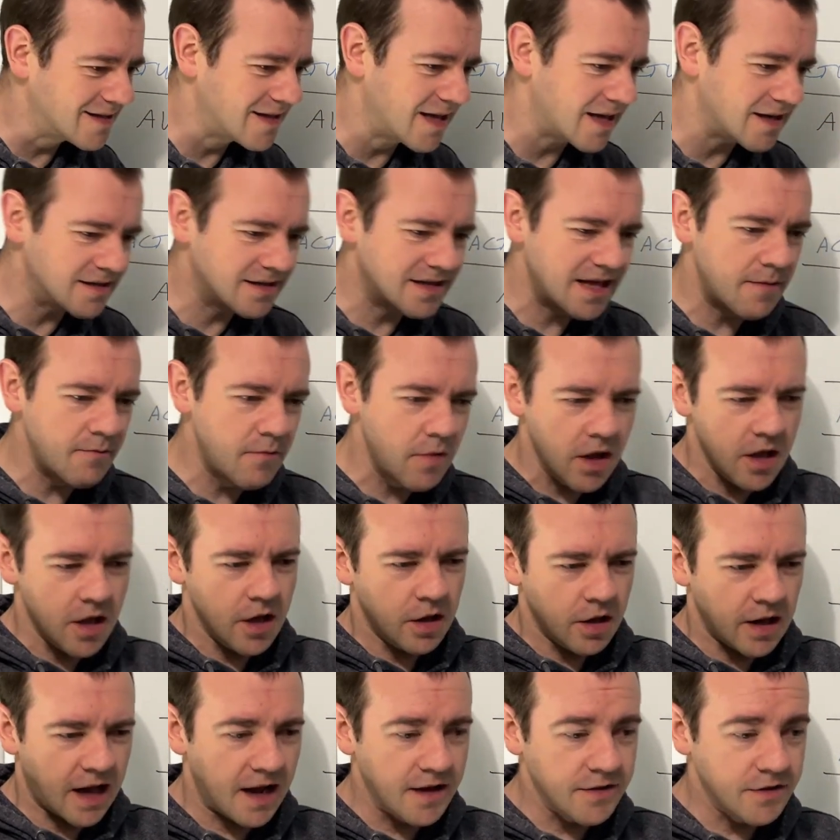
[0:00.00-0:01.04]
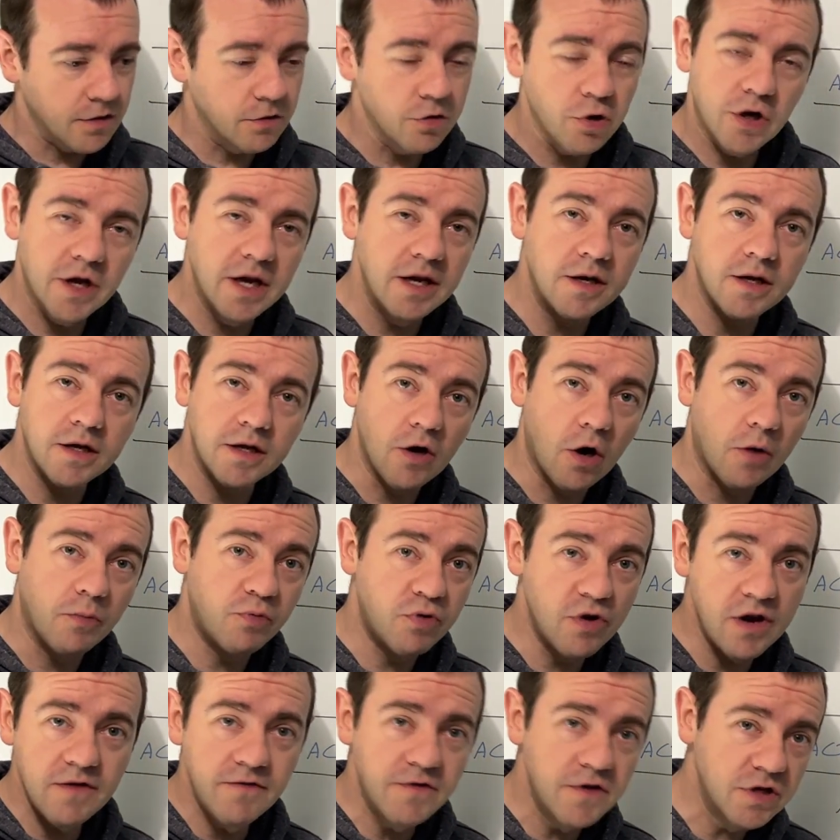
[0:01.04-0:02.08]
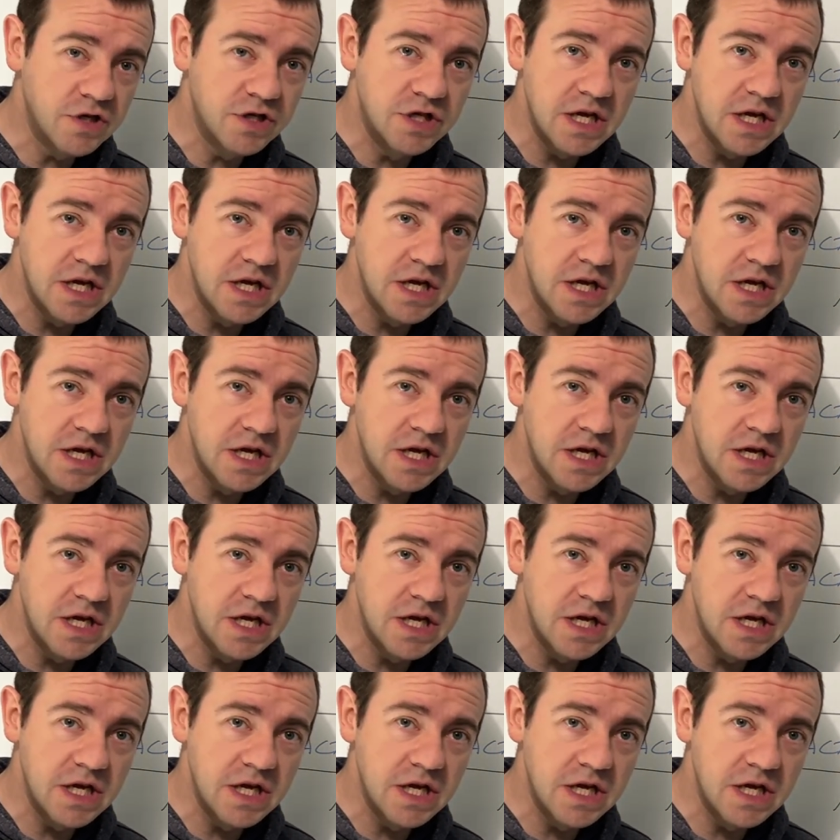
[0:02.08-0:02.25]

That's them either looking at your previous